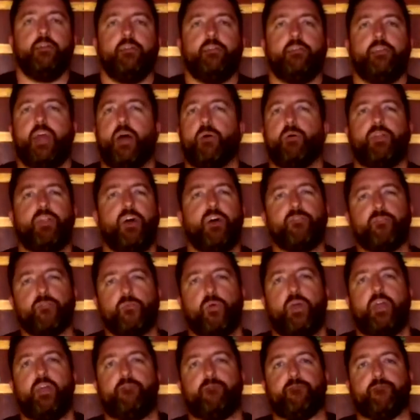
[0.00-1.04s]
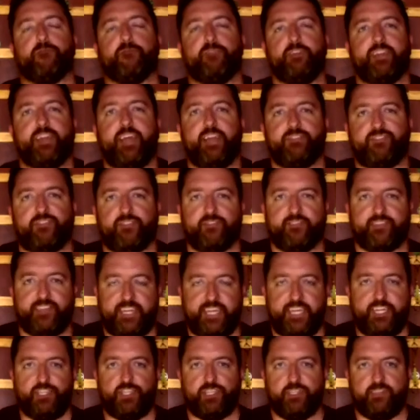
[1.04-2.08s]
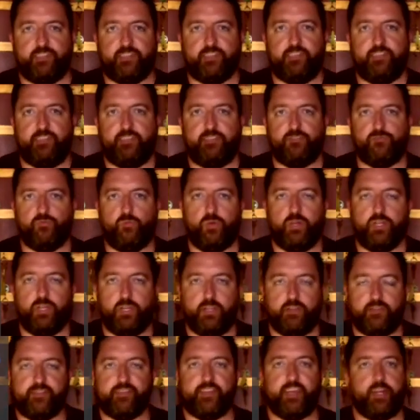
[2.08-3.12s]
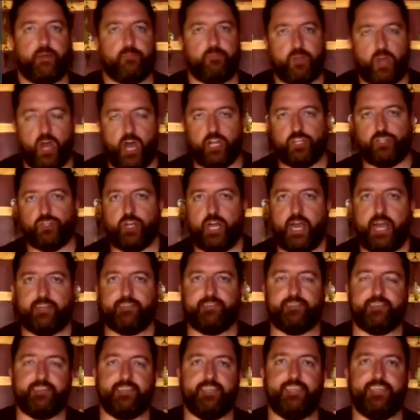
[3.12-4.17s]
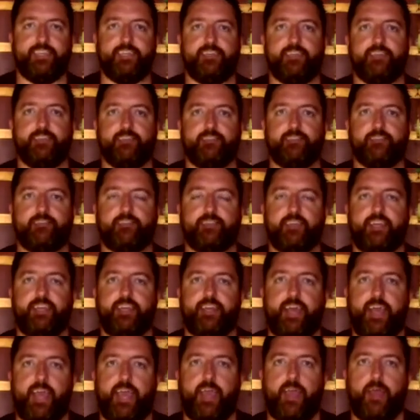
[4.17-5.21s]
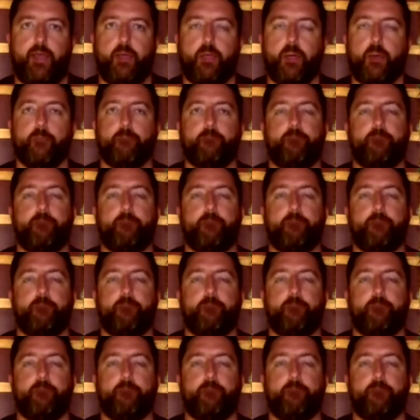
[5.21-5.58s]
Now, another way freelancers and agencies will set up contracts is in a